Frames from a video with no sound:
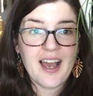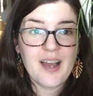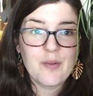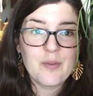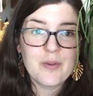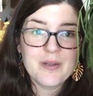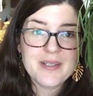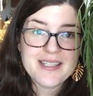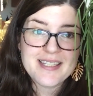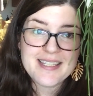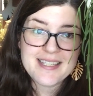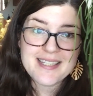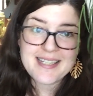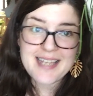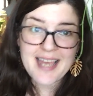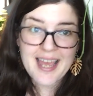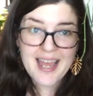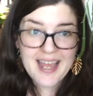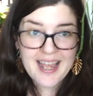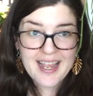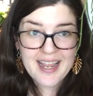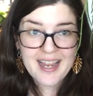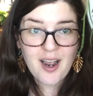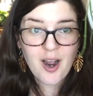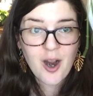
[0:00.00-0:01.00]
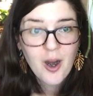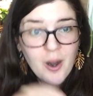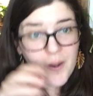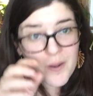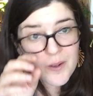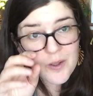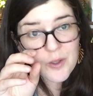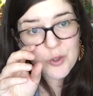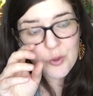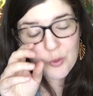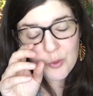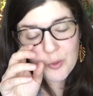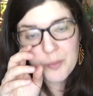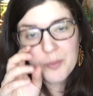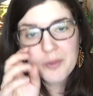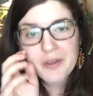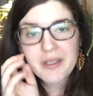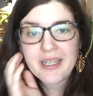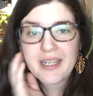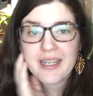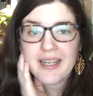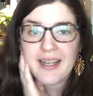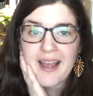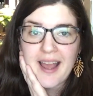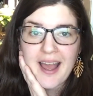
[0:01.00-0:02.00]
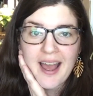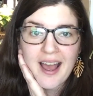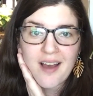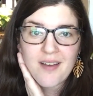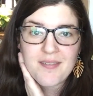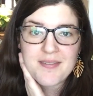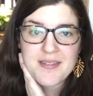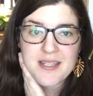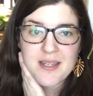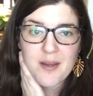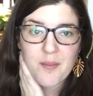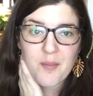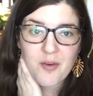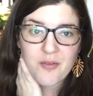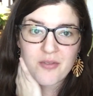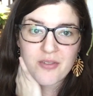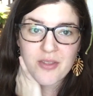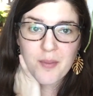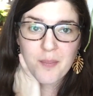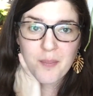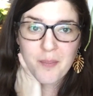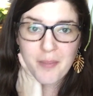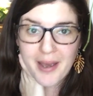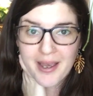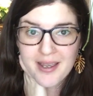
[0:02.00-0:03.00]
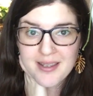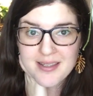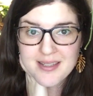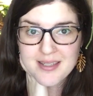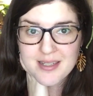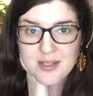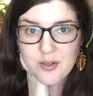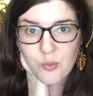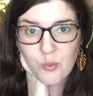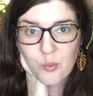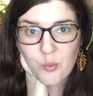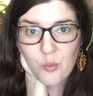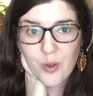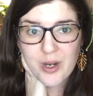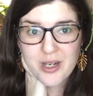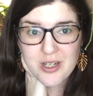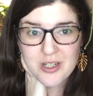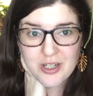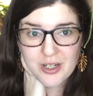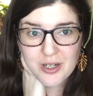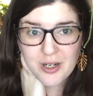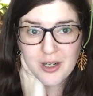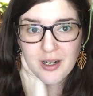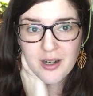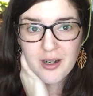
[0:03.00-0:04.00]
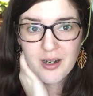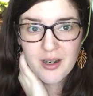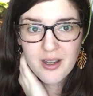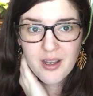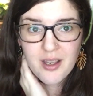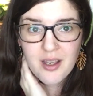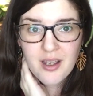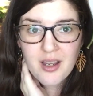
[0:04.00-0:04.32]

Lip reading: I would say, arguably have some of the best winter